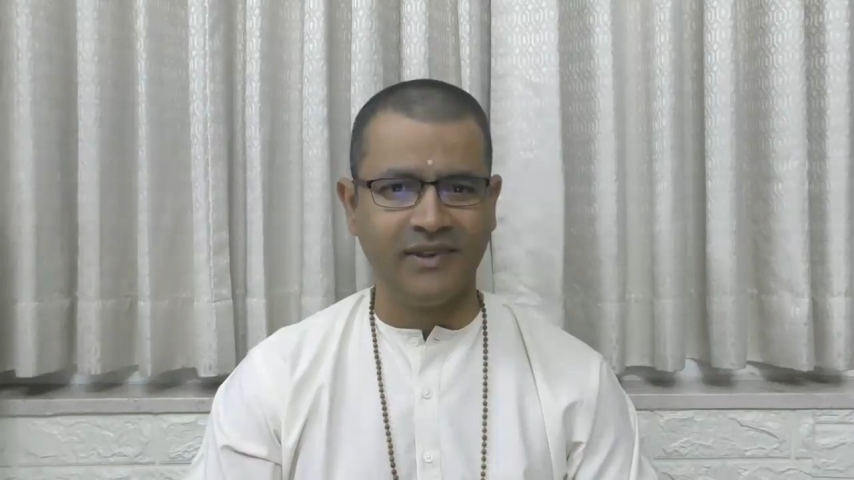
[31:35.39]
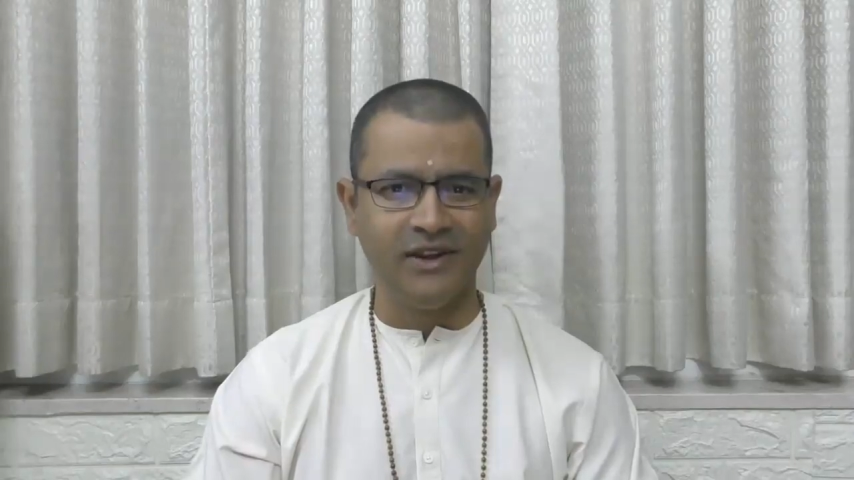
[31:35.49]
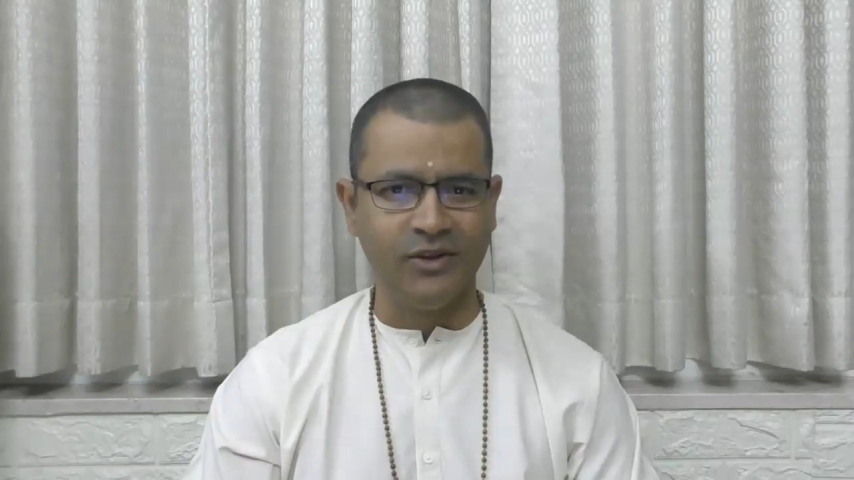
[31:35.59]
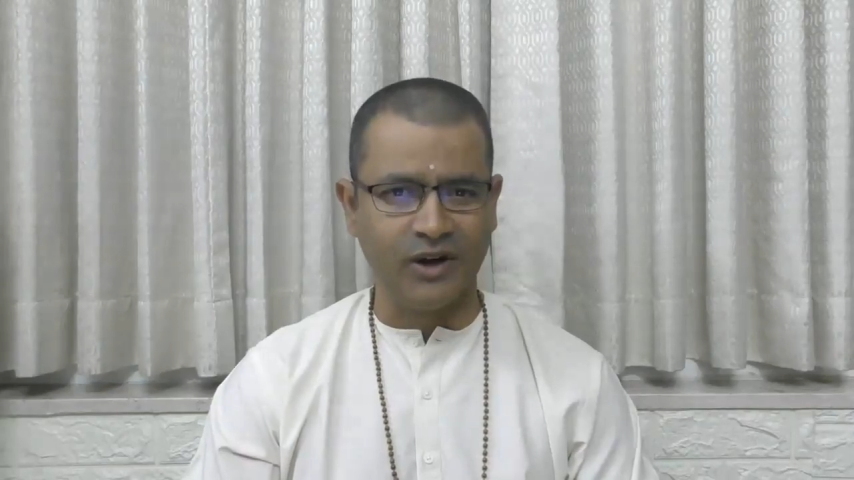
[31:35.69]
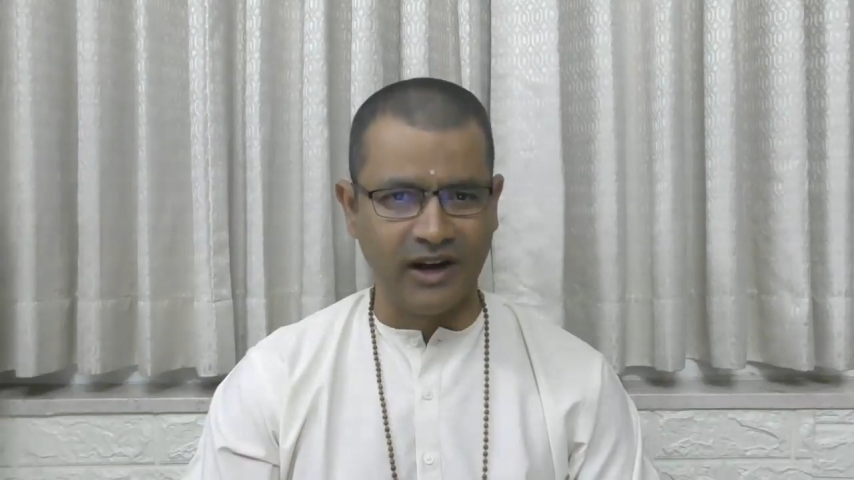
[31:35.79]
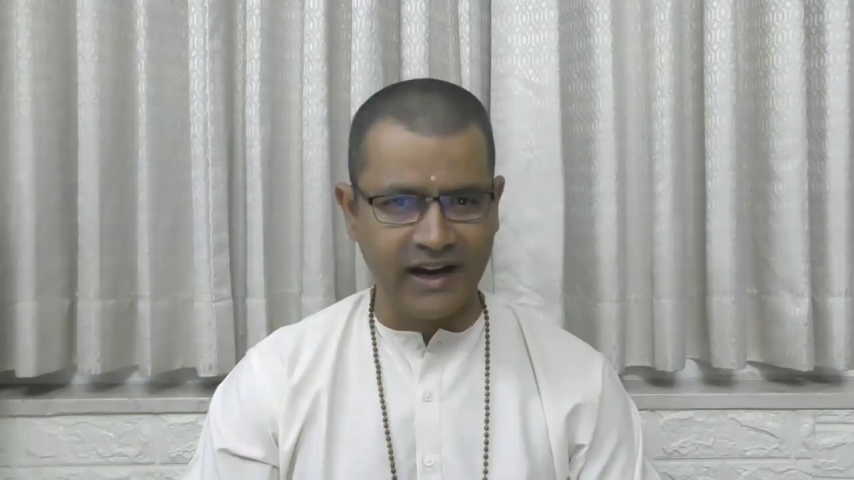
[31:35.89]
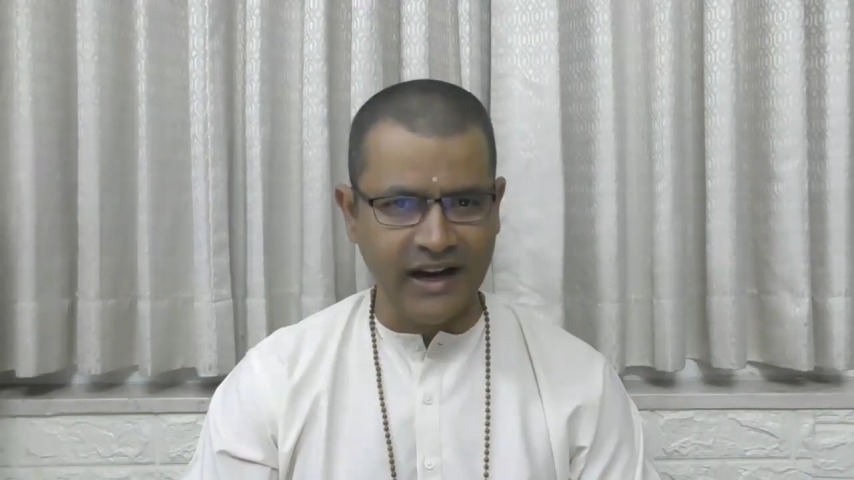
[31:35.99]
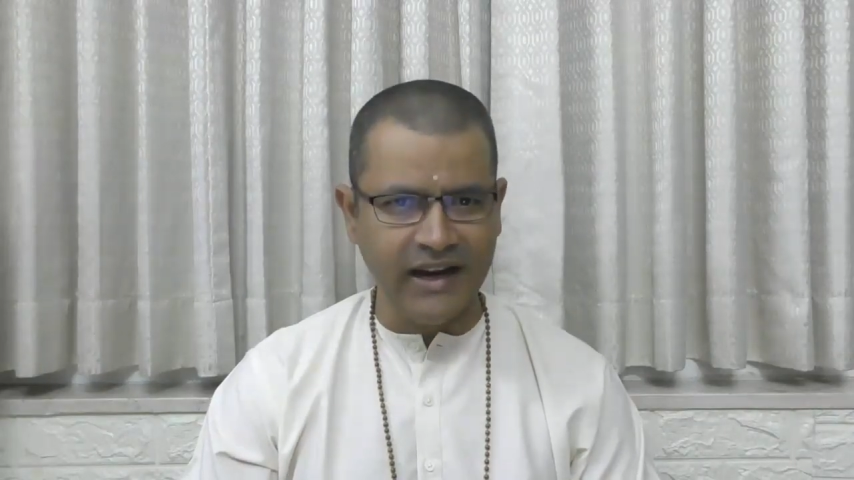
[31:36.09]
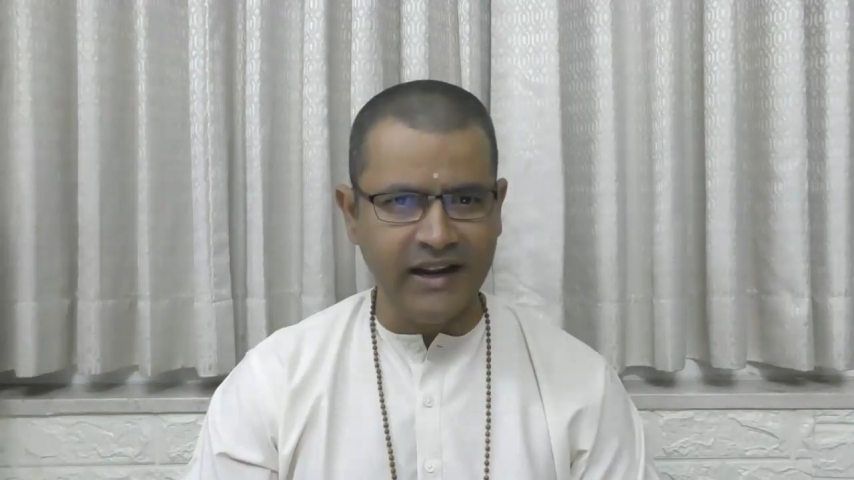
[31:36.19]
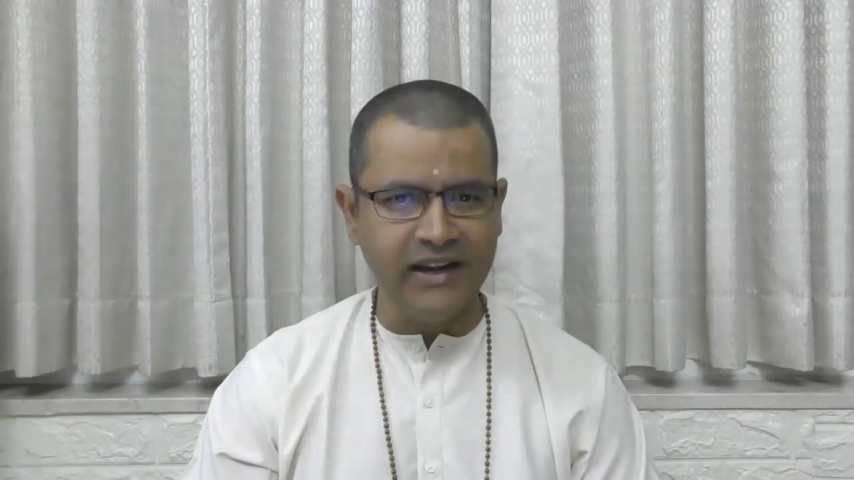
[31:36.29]
You are
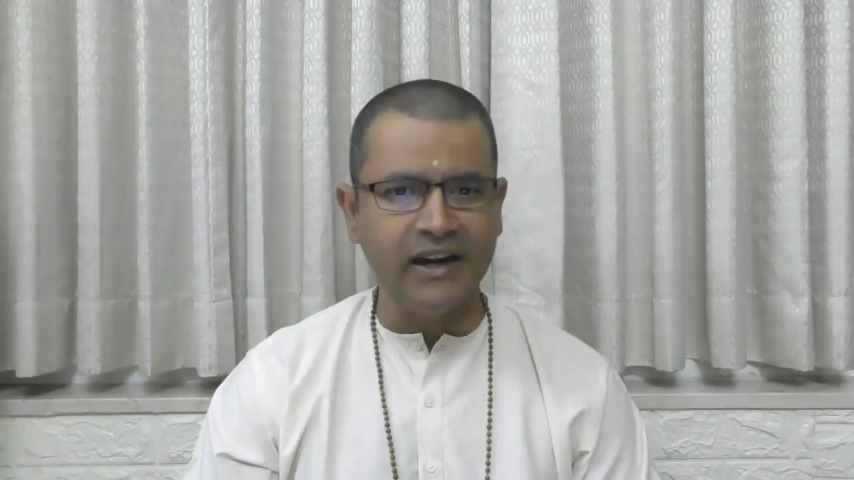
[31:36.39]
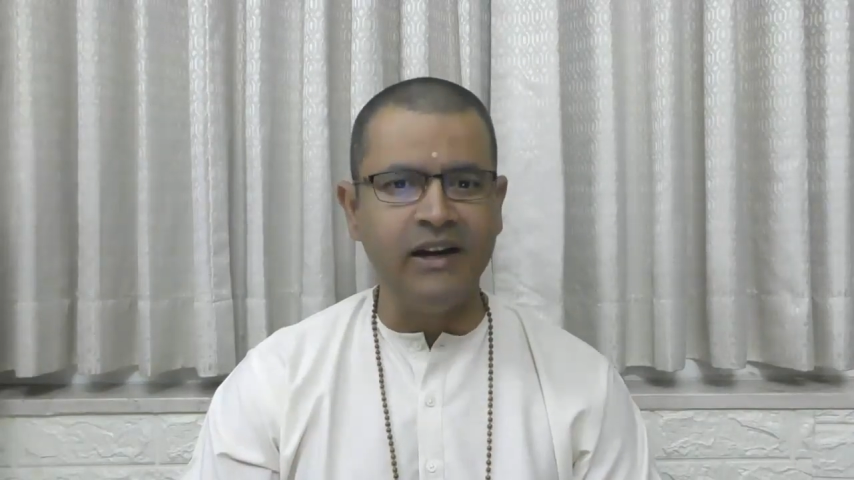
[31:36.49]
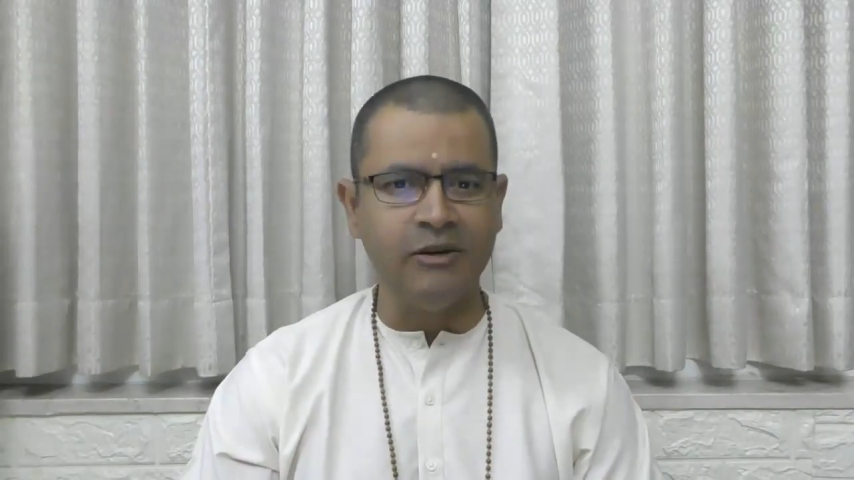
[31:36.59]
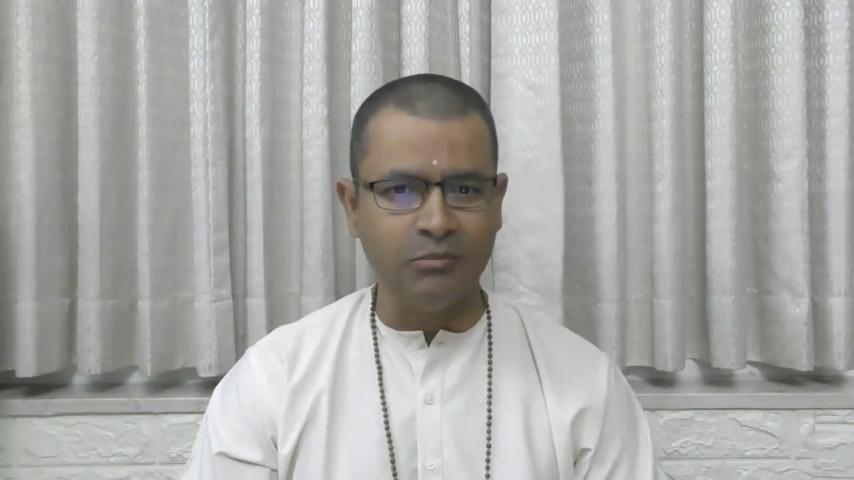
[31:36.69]
negating it